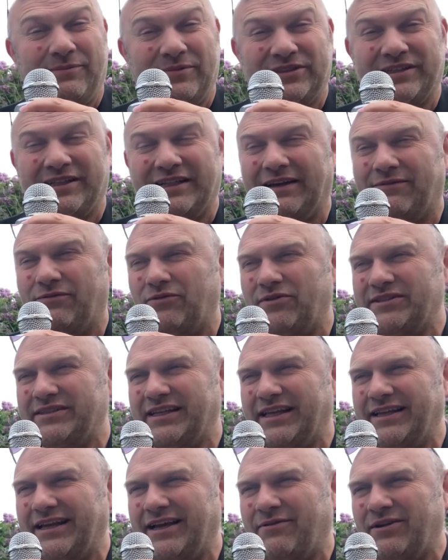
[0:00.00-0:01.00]
It's clever, isn't
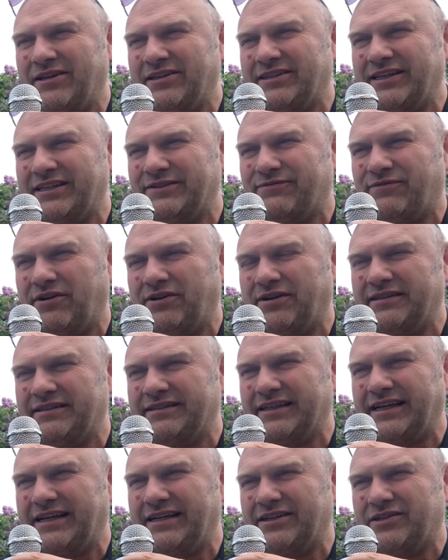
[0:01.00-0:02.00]
it? There, well, that's very good
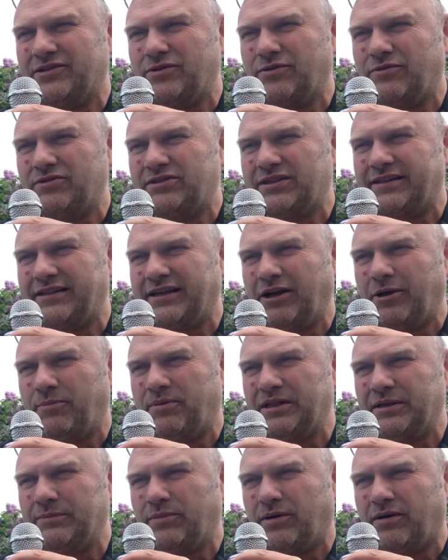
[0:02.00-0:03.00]
indeed. Of course, then they
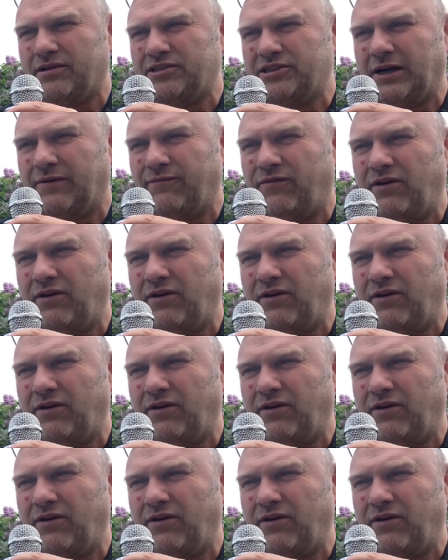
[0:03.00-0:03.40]
open the box up.